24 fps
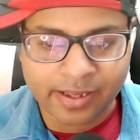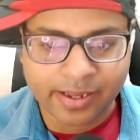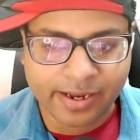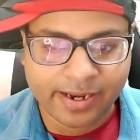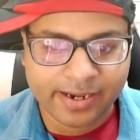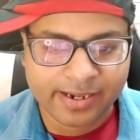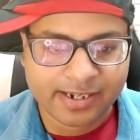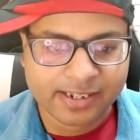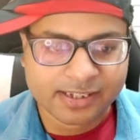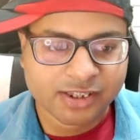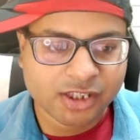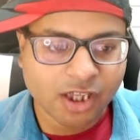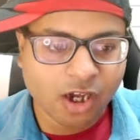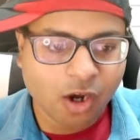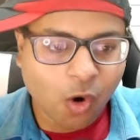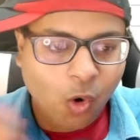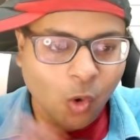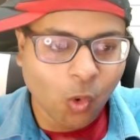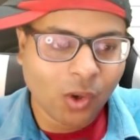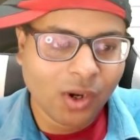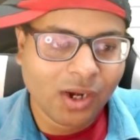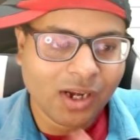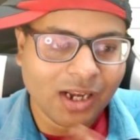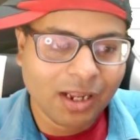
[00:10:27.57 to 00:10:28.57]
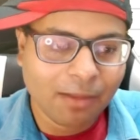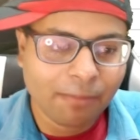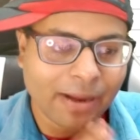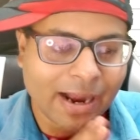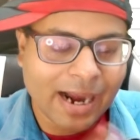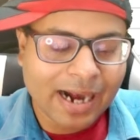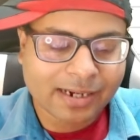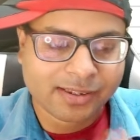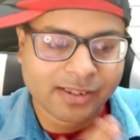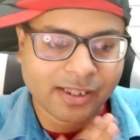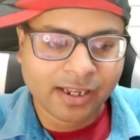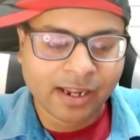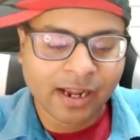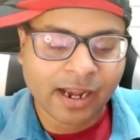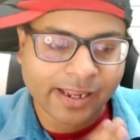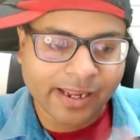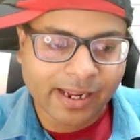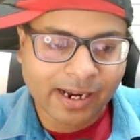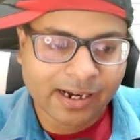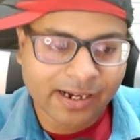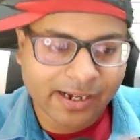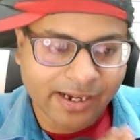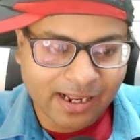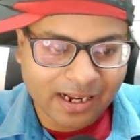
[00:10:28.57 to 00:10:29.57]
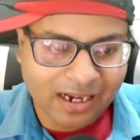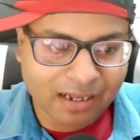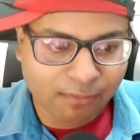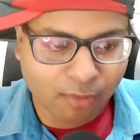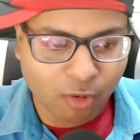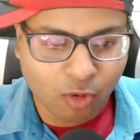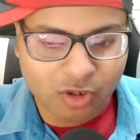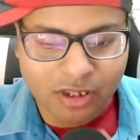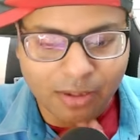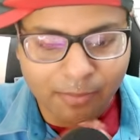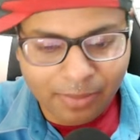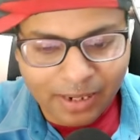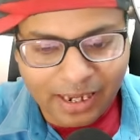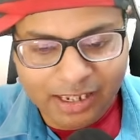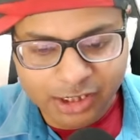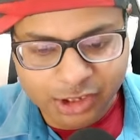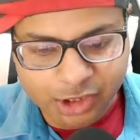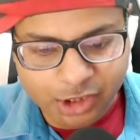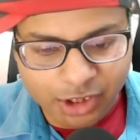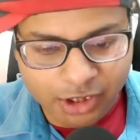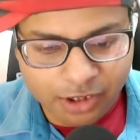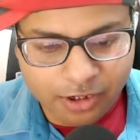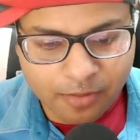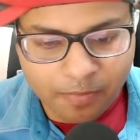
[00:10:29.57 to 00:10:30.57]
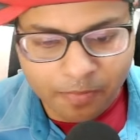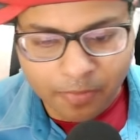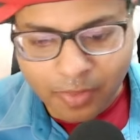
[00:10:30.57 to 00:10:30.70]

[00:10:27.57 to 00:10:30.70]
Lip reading: It is the only bad thing I can tell about the Blanchette.